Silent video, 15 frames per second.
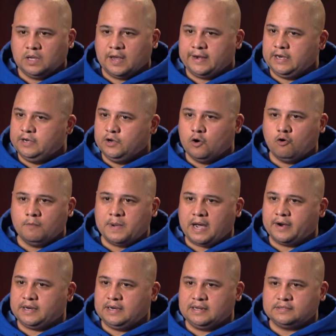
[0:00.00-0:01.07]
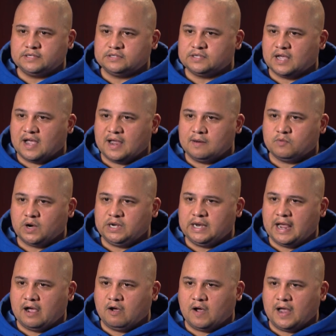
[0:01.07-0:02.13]
I didn't know about it at the time. Right
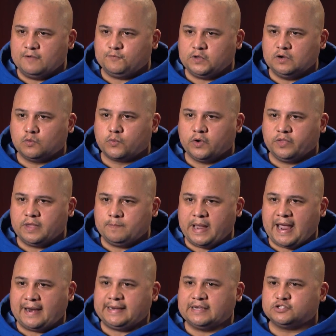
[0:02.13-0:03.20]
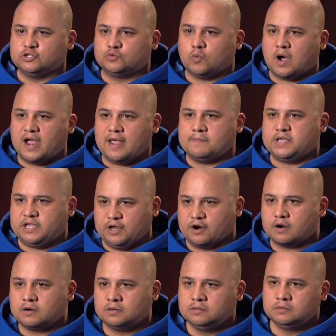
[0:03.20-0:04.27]
now, I feel really bad. This is why I'm
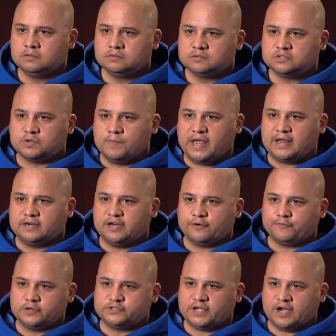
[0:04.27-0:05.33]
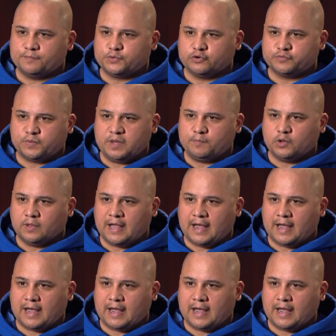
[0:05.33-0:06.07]
here to make a difference to help those people